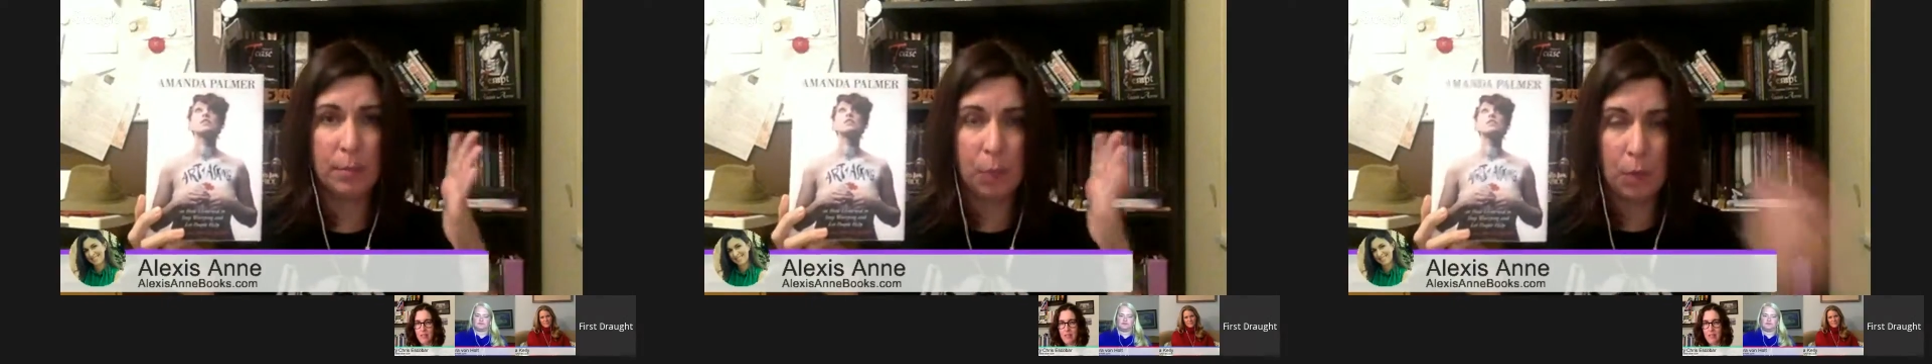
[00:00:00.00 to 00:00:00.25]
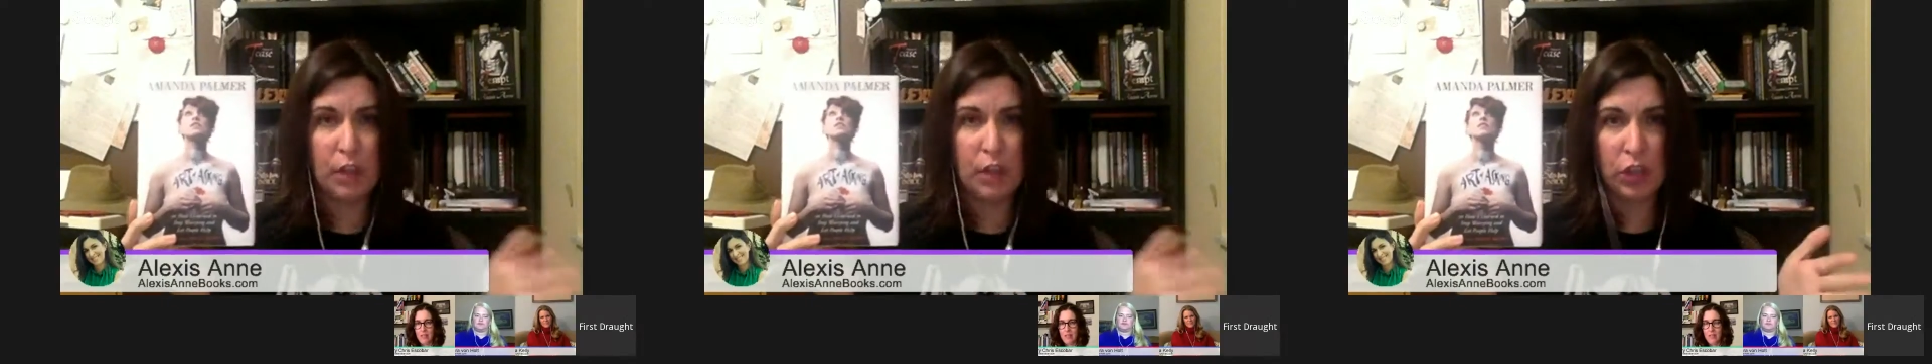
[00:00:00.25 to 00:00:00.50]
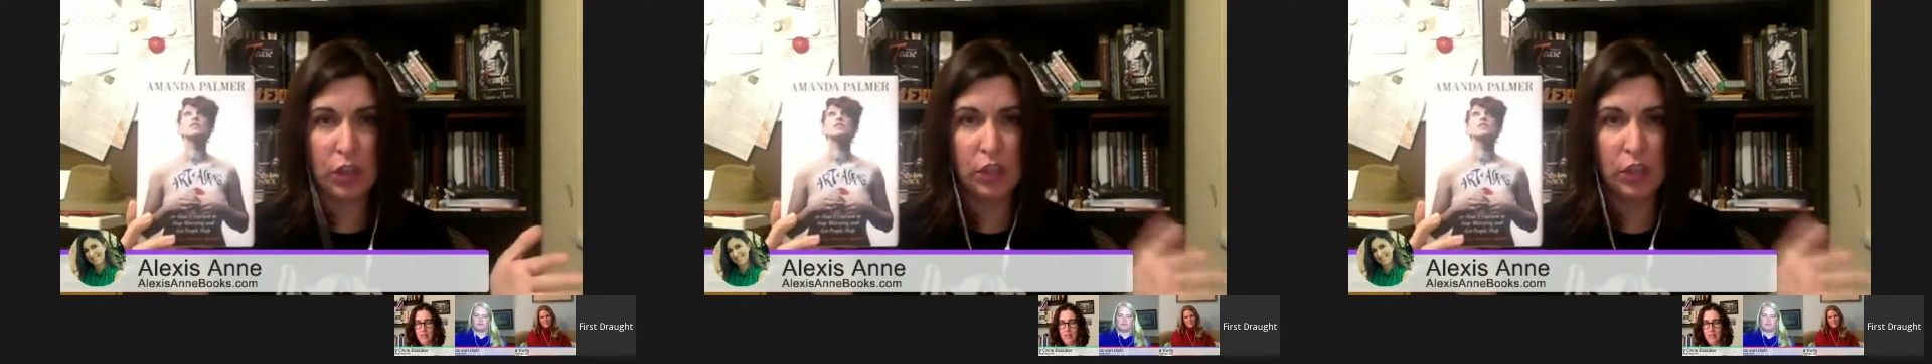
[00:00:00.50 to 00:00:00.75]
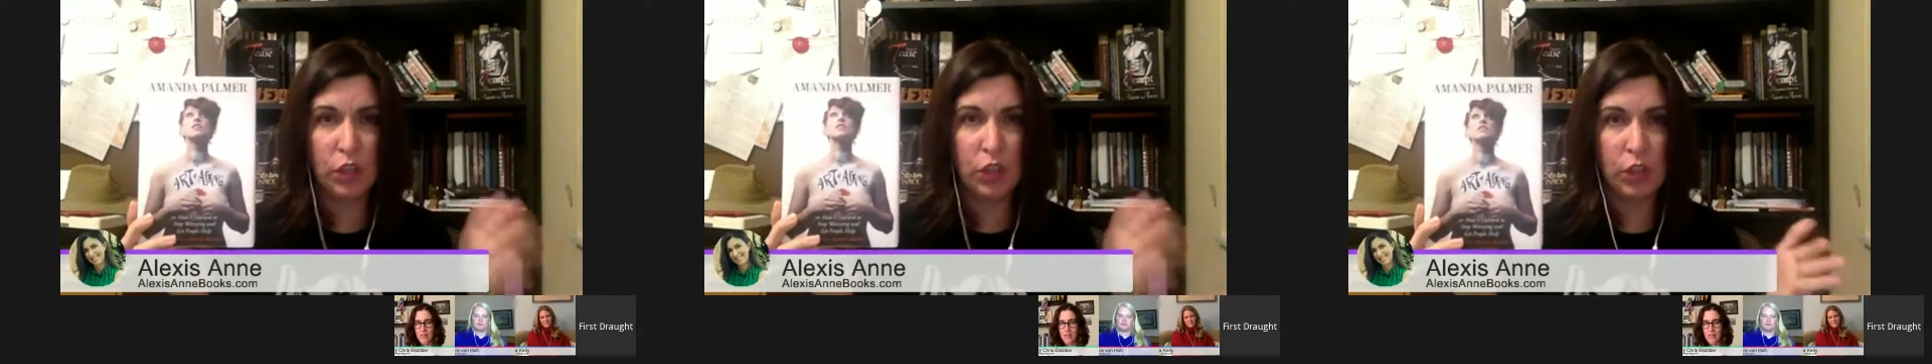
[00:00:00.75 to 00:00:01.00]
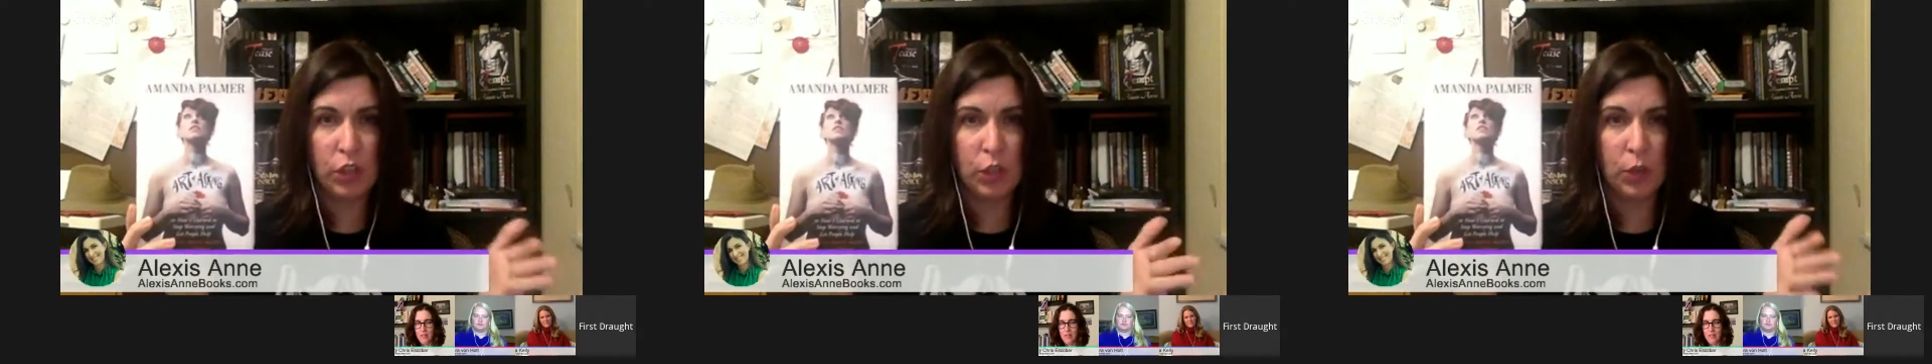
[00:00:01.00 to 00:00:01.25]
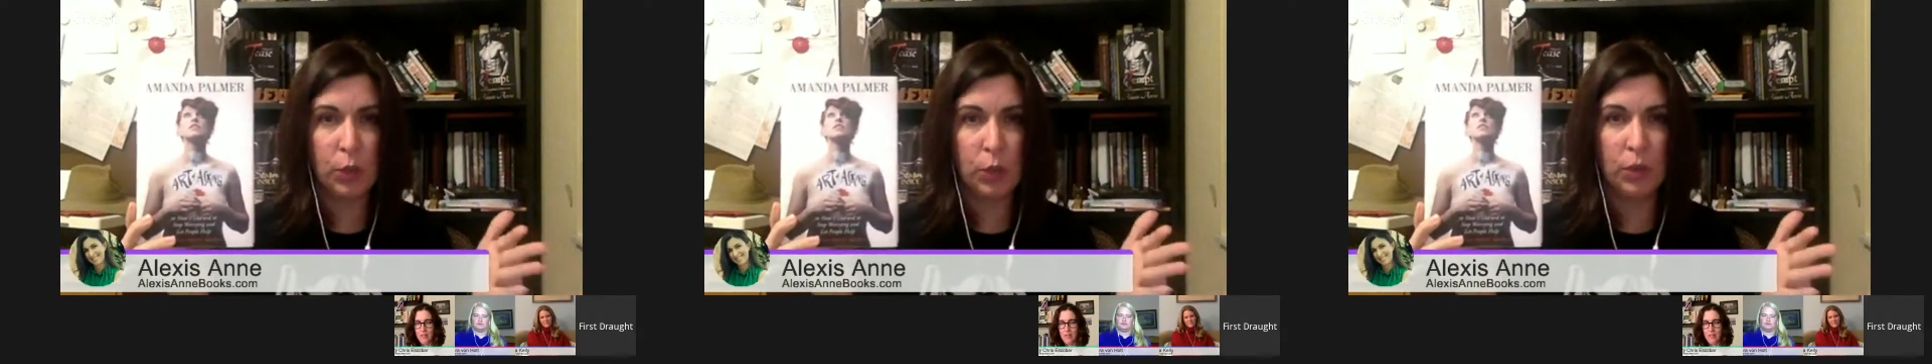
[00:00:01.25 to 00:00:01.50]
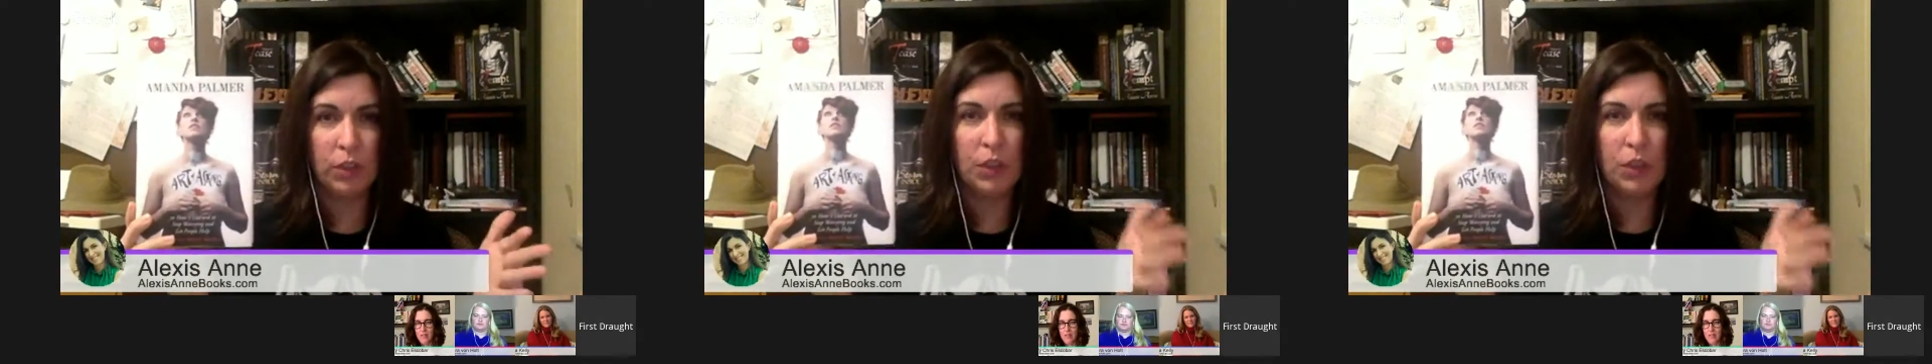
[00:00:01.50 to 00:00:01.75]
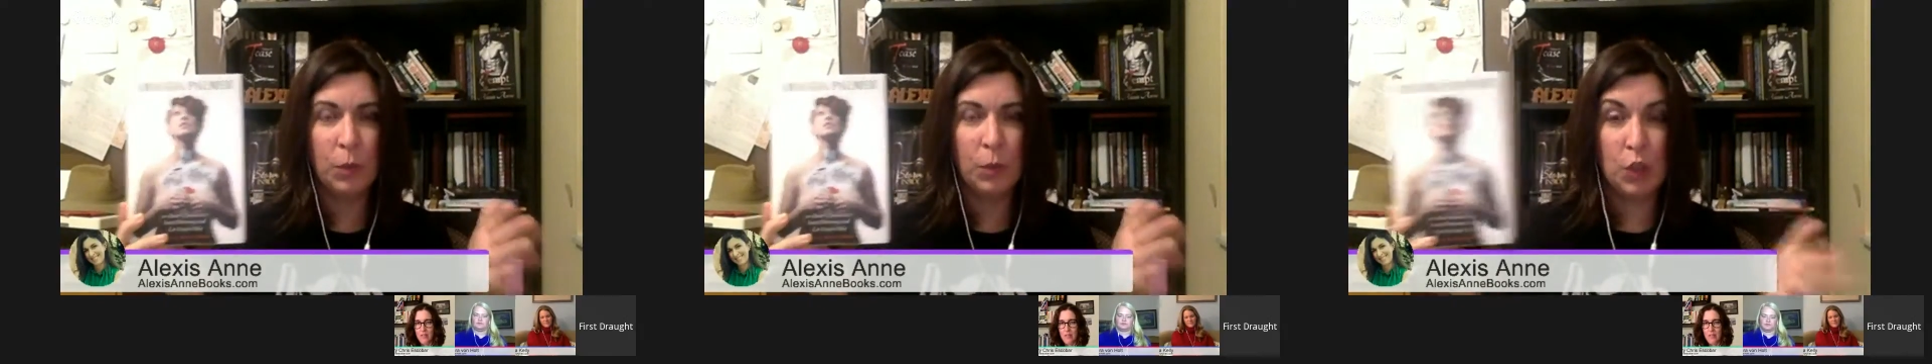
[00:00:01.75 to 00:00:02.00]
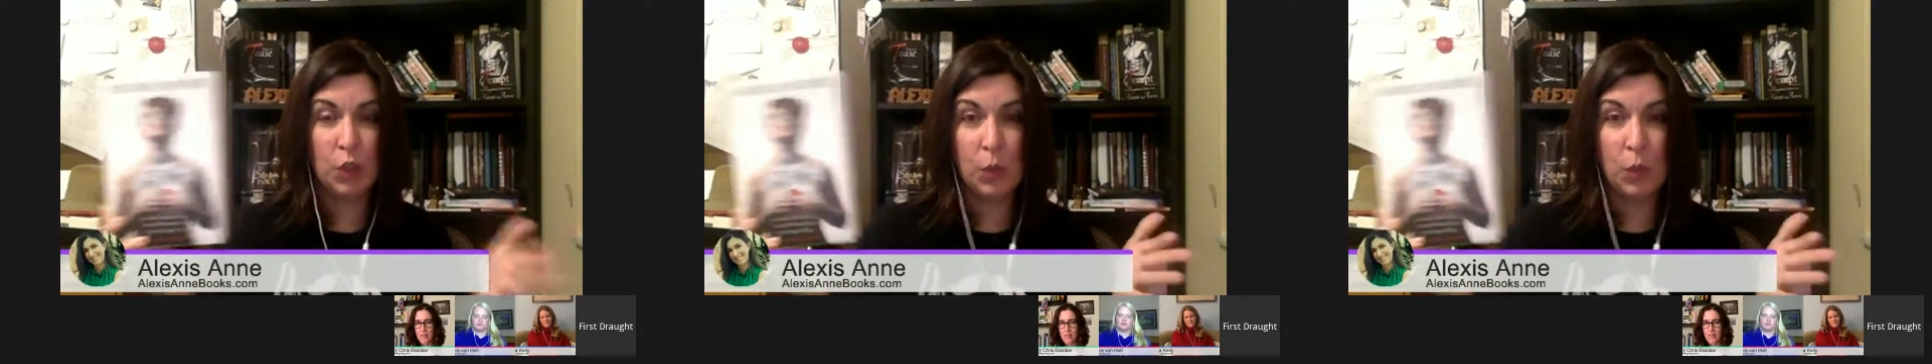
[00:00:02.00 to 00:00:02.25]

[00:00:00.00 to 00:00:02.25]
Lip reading: permission to do what you